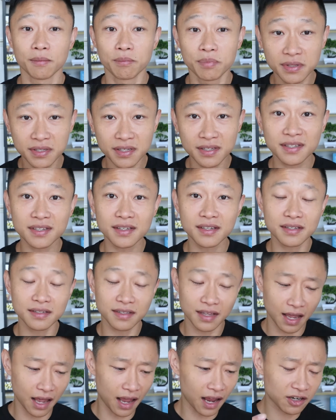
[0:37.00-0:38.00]

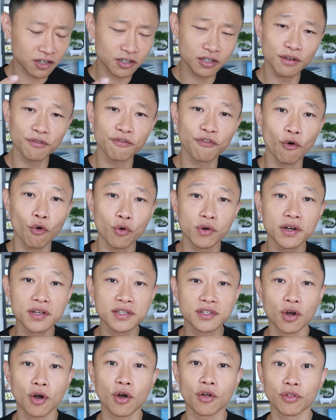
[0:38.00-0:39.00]
Businesses that actually
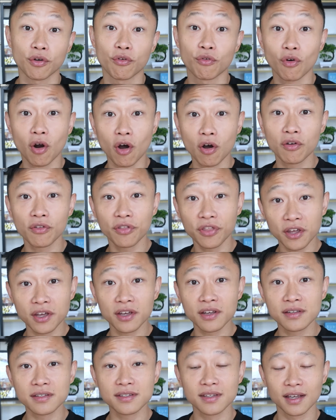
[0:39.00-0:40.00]
focus on the wrong
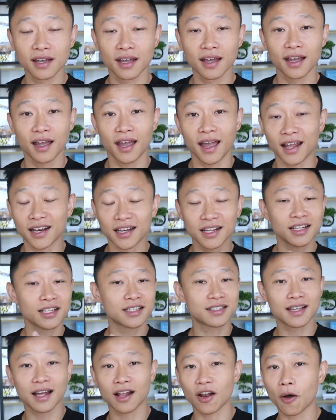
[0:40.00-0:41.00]
things and then they
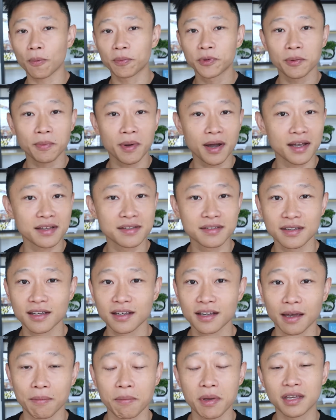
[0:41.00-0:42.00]
start
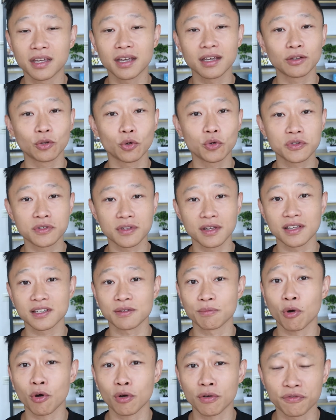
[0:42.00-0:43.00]
optimizing and making those
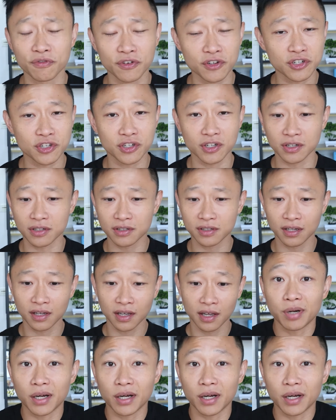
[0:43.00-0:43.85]
things more efficient.